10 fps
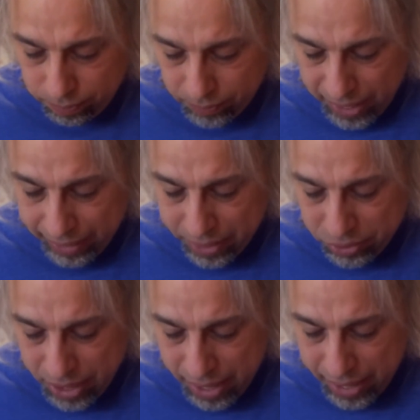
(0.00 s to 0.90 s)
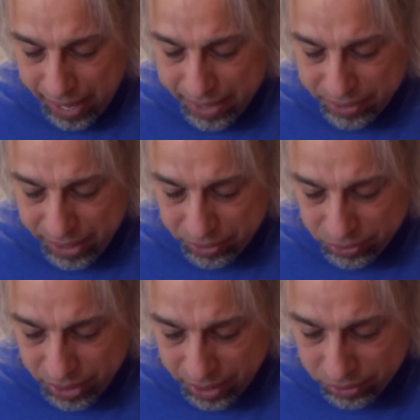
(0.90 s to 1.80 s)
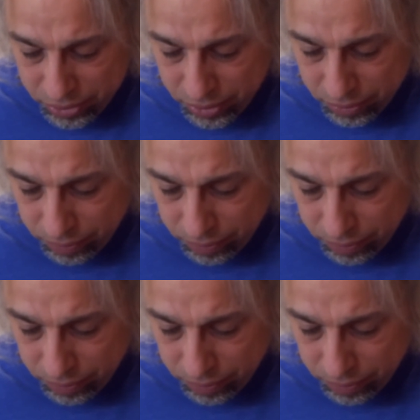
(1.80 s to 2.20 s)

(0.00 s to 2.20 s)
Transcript: Like I said, 18 cents.